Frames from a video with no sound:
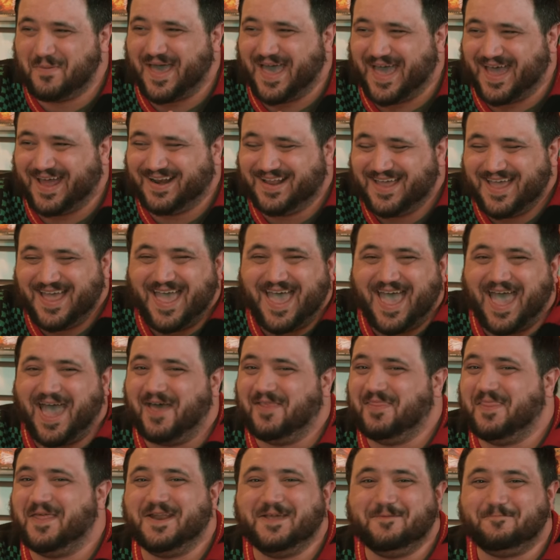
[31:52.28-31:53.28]
bad.
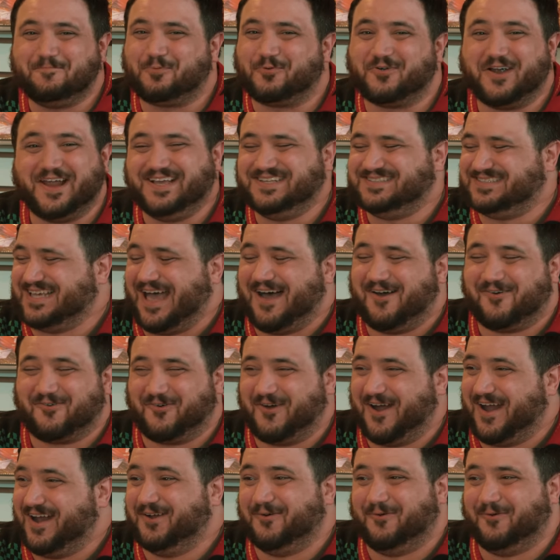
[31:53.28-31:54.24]
And then he breaks out right